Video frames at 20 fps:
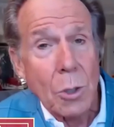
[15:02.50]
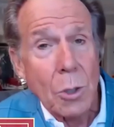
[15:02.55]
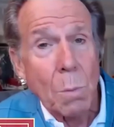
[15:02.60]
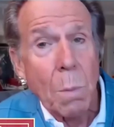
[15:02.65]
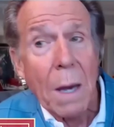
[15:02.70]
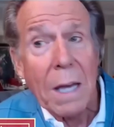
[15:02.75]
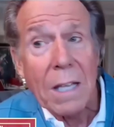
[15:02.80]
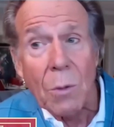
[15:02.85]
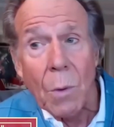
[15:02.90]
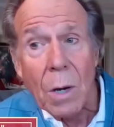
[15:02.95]
of
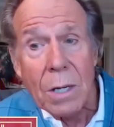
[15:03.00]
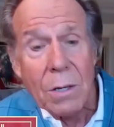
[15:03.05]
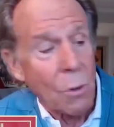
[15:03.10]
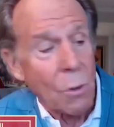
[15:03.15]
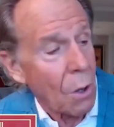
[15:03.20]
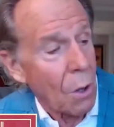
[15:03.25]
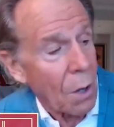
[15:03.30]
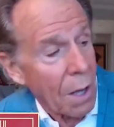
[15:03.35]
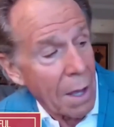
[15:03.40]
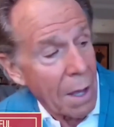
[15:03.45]
Spike the Wonder
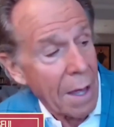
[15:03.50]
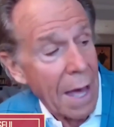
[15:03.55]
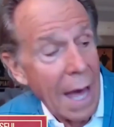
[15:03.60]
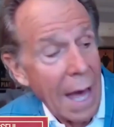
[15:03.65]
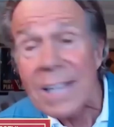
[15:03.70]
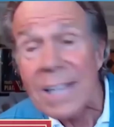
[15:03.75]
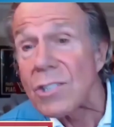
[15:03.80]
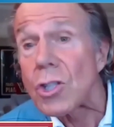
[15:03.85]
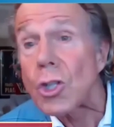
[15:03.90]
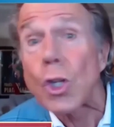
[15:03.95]
Dog,
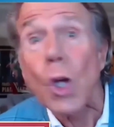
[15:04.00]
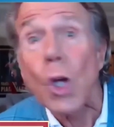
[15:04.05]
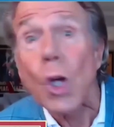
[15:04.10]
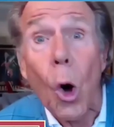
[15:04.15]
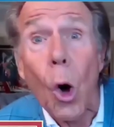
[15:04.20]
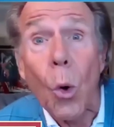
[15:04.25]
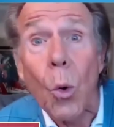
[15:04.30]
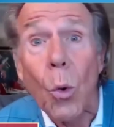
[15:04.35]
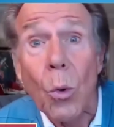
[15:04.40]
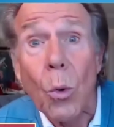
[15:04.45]
as
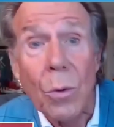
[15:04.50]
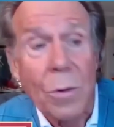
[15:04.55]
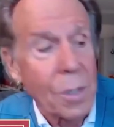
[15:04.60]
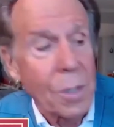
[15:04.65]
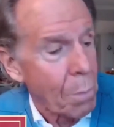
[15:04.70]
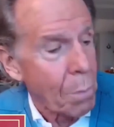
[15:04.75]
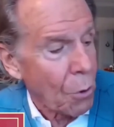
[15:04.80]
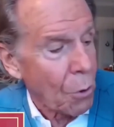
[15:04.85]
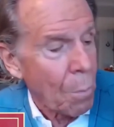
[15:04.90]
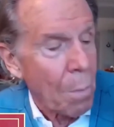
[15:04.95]
told to
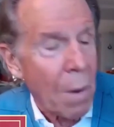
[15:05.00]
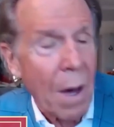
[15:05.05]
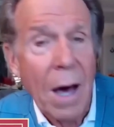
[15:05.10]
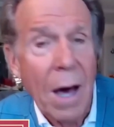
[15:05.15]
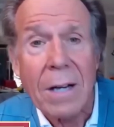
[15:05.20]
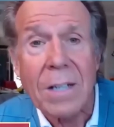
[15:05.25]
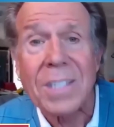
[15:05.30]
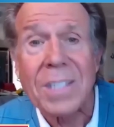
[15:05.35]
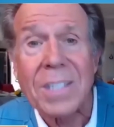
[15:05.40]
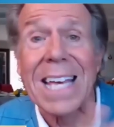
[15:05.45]
Bill
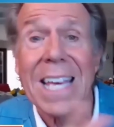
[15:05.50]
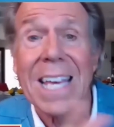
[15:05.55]
Boggs,